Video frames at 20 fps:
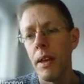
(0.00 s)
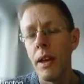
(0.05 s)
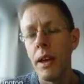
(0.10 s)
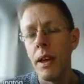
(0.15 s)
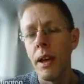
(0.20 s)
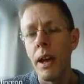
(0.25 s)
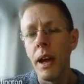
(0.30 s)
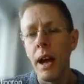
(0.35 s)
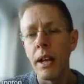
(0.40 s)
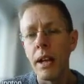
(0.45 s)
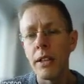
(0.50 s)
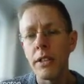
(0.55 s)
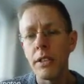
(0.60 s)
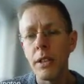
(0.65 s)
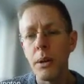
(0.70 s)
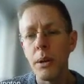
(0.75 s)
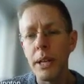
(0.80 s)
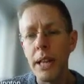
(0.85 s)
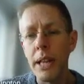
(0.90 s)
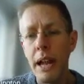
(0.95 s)
And so in
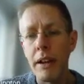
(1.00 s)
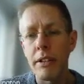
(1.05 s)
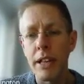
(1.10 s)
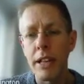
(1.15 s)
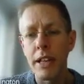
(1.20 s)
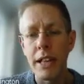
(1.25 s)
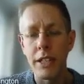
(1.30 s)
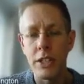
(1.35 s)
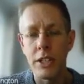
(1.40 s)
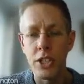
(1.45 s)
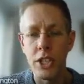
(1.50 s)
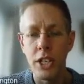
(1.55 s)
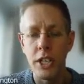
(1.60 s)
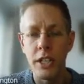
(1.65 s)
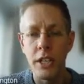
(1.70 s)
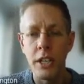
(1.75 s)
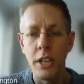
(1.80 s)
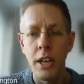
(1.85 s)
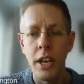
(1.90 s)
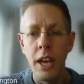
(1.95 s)
our analogy,
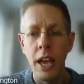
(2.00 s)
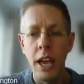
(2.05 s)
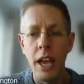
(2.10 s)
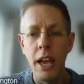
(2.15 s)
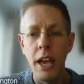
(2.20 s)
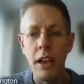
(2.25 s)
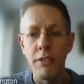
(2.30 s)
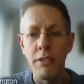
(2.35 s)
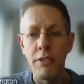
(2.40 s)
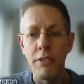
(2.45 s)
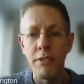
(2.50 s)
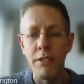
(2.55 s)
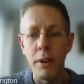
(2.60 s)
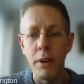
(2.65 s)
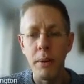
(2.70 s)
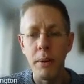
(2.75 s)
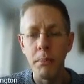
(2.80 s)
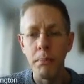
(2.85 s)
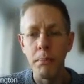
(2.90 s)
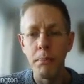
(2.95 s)
if
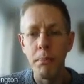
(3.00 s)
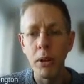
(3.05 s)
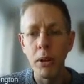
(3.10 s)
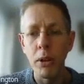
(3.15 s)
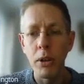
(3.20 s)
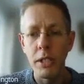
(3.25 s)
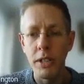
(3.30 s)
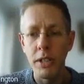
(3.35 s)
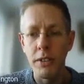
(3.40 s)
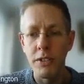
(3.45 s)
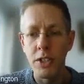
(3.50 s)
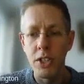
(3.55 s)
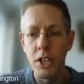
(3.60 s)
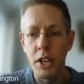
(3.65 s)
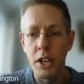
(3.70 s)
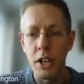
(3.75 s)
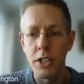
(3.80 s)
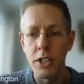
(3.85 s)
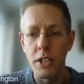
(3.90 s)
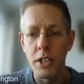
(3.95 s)
positive
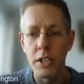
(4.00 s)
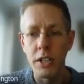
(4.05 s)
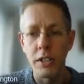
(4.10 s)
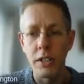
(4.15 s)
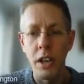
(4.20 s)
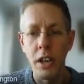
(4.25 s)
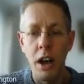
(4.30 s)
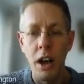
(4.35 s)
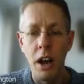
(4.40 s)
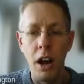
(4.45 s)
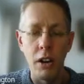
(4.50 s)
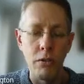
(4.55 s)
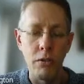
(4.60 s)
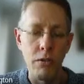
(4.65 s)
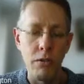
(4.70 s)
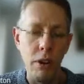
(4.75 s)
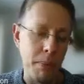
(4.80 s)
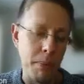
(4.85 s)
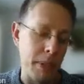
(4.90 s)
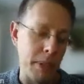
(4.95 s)
charges are
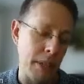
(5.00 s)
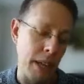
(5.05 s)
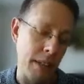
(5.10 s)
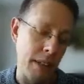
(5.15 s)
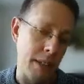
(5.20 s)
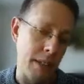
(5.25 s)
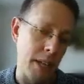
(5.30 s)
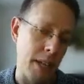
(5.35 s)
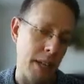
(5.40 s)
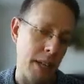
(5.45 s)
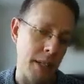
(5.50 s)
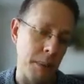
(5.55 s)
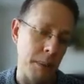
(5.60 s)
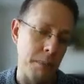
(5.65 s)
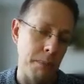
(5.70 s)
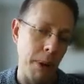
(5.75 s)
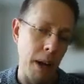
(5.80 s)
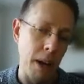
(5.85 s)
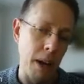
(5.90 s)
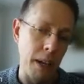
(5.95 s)
represented
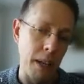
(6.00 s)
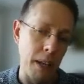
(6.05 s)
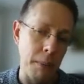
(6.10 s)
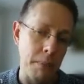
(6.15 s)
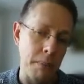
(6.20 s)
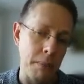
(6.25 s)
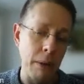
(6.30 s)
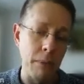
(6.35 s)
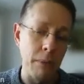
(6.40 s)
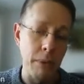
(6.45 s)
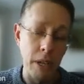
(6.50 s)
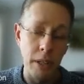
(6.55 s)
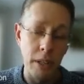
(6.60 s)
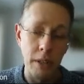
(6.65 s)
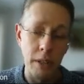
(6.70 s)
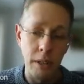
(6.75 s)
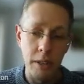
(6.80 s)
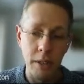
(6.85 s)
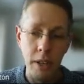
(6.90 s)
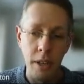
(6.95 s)
by mountains,
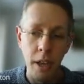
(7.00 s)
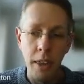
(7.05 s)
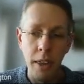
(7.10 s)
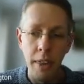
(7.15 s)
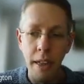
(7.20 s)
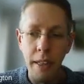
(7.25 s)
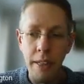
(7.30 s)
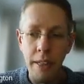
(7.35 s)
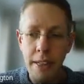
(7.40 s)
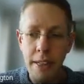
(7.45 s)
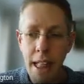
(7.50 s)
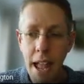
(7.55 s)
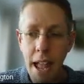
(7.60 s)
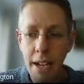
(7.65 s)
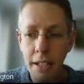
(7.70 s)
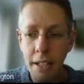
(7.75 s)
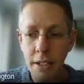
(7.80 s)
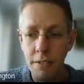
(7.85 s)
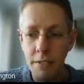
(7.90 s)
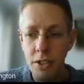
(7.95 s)
then negative
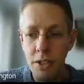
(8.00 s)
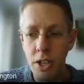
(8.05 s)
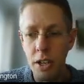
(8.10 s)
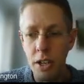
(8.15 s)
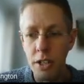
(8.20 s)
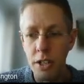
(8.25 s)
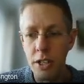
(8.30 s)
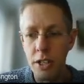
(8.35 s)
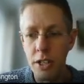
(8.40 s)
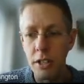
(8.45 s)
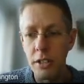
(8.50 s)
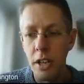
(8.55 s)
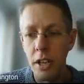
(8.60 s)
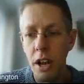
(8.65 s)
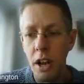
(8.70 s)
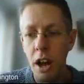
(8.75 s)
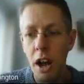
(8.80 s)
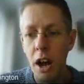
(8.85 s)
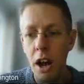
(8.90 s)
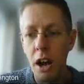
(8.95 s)
charges
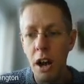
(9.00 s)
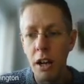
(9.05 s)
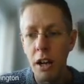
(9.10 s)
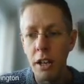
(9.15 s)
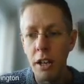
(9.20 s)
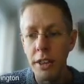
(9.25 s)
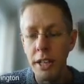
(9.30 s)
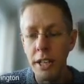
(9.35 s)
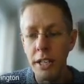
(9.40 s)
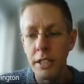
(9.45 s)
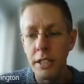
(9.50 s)
are these